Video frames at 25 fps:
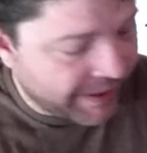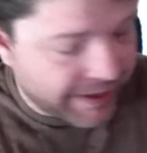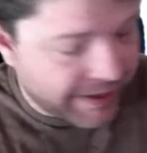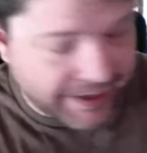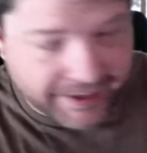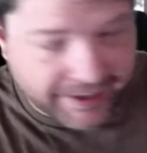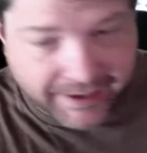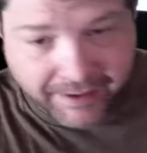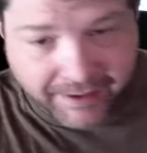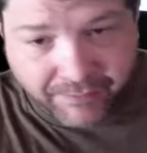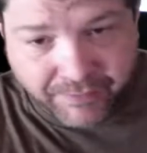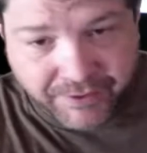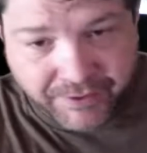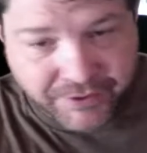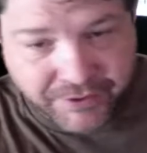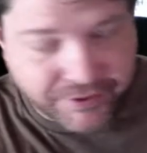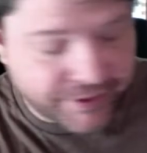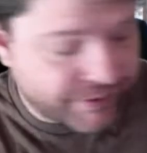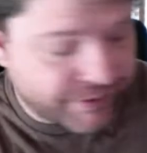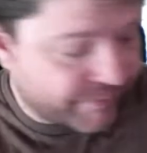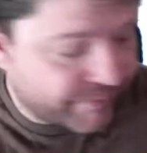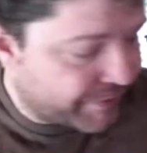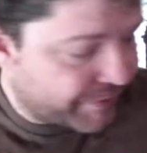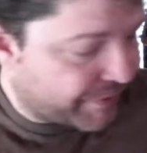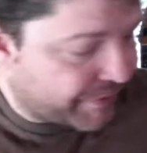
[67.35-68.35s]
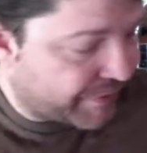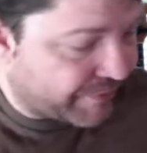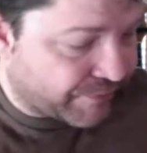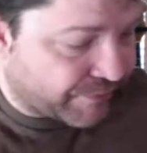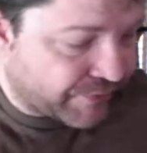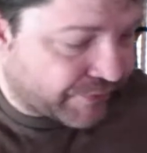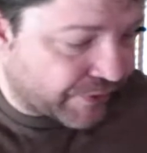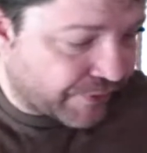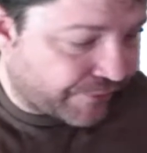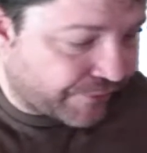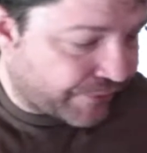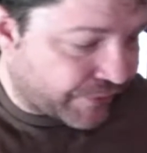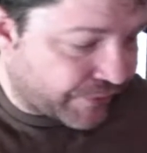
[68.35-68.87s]
And I want to share them with you.
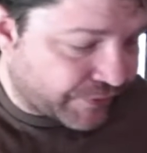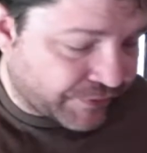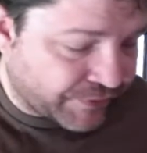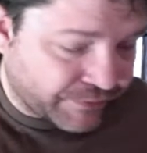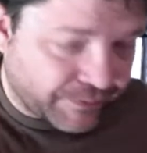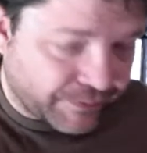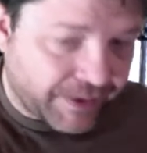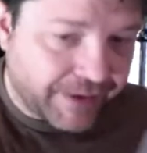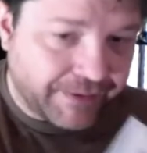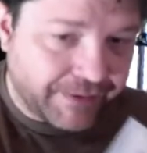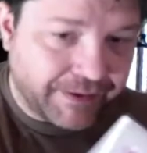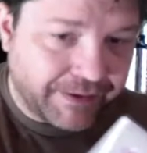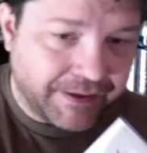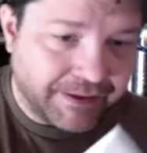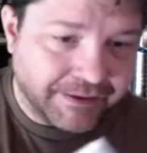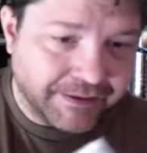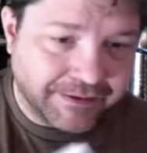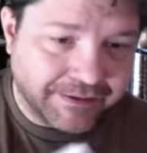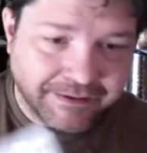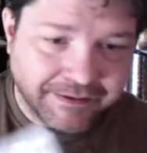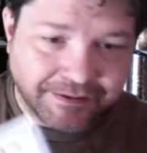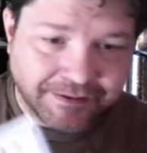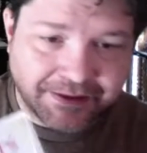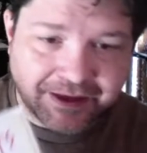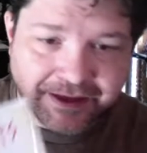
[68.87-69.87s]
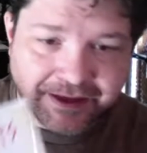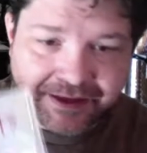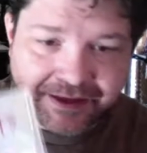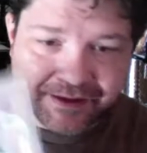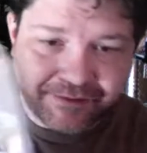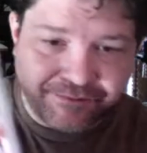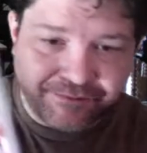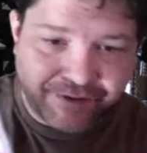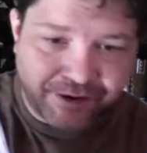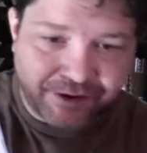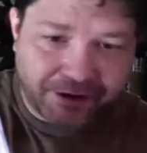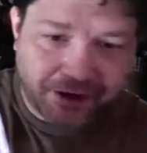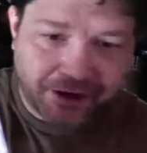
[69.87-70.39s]
So the first one, and this is a
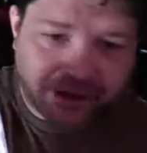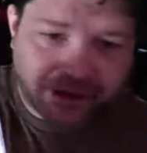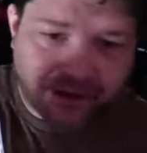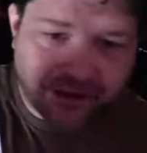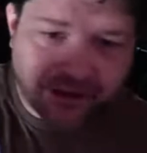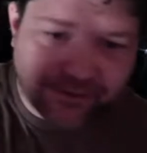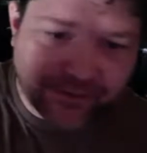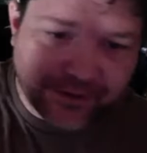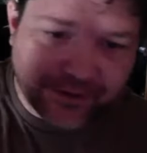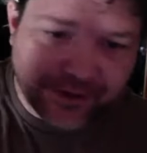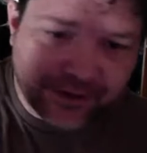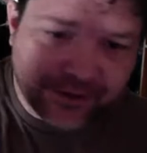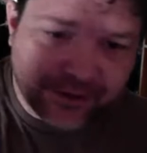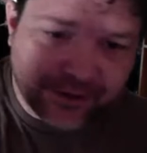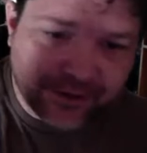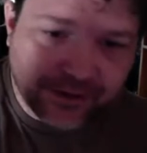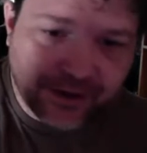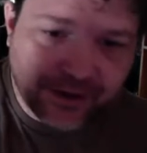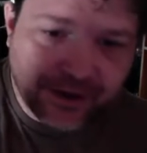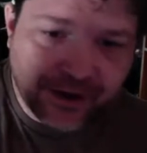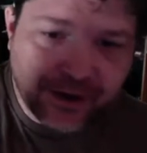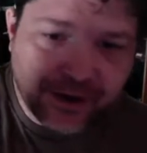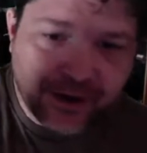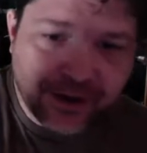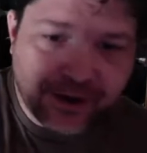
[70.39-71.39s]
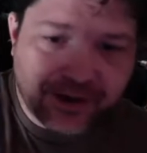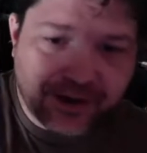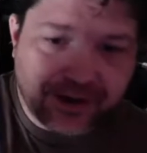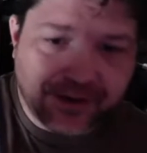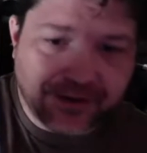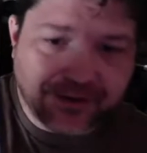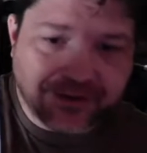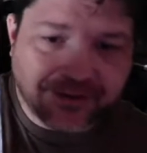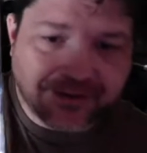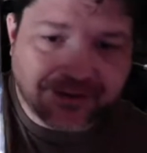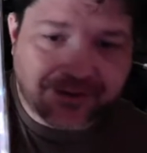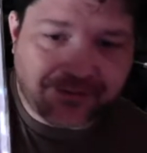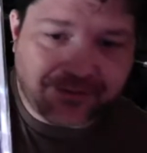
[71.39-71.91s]
variant cover here, the
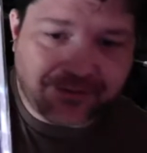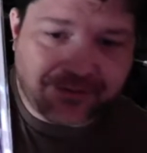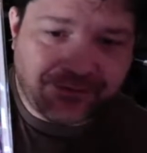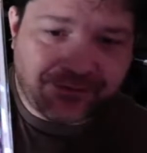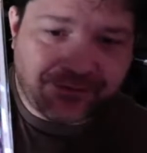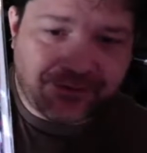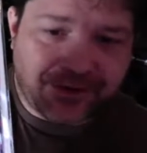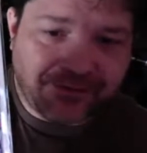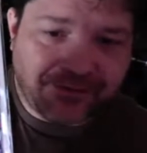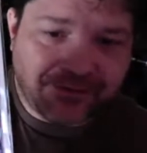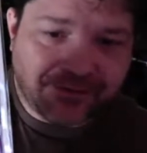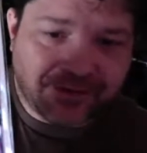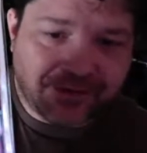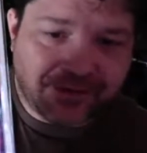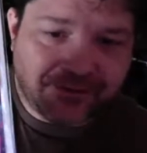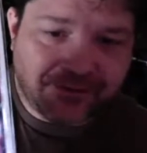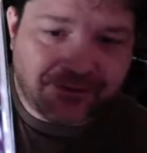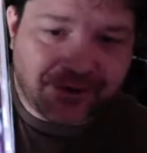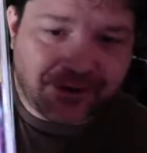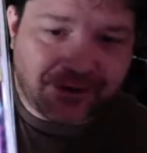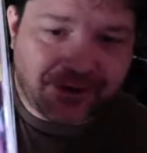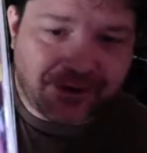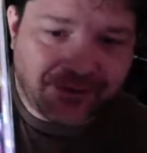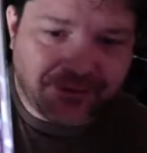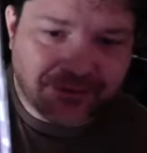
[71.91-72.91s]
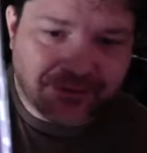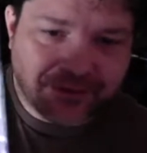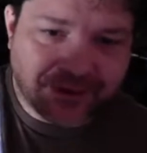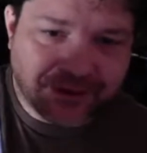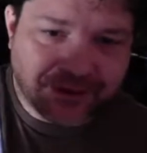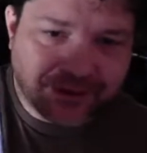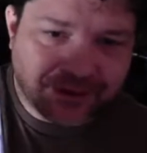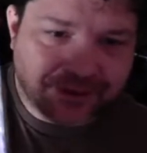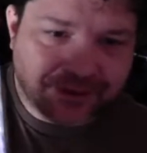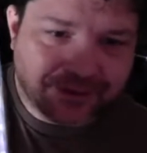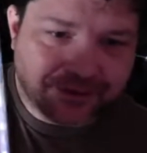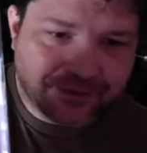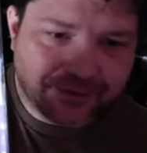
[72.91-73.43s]
75-cent variant, which I
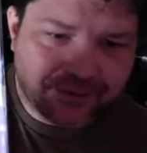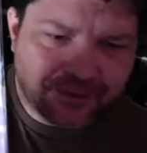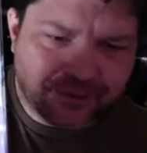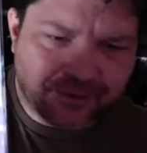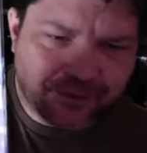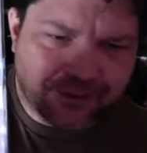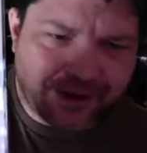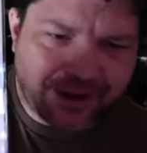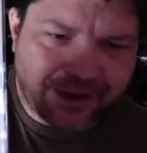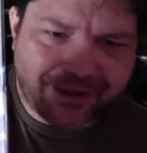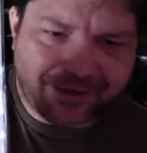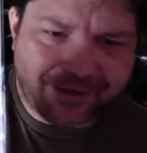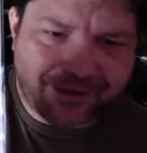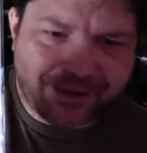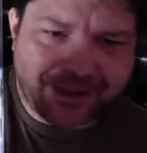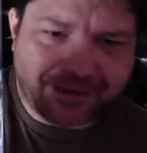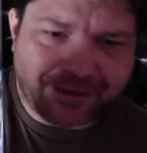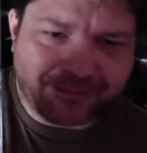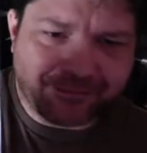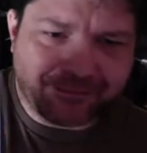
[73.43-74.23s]
think is cool. And I